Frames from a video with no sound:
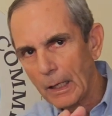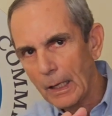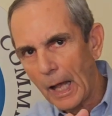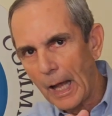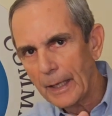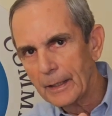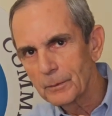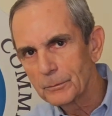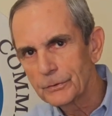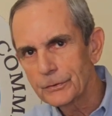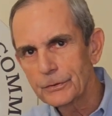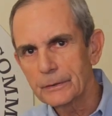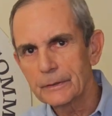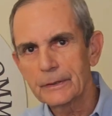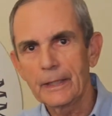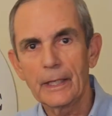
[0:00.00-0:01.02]
items
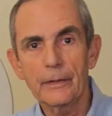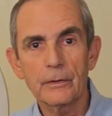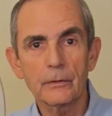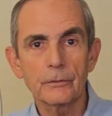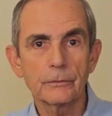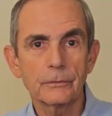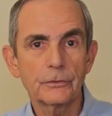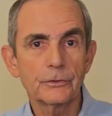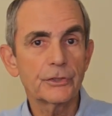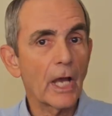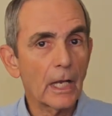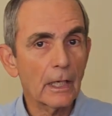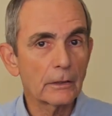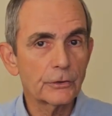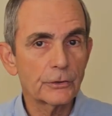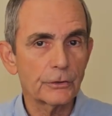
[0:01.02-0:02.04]
together,
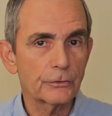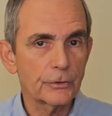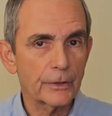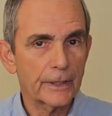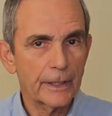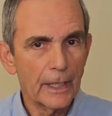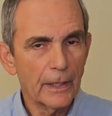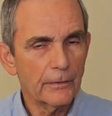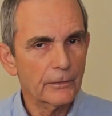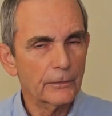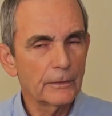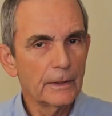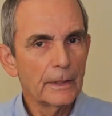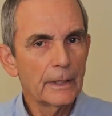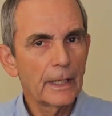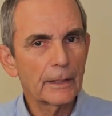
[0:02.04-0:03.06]
challenges together,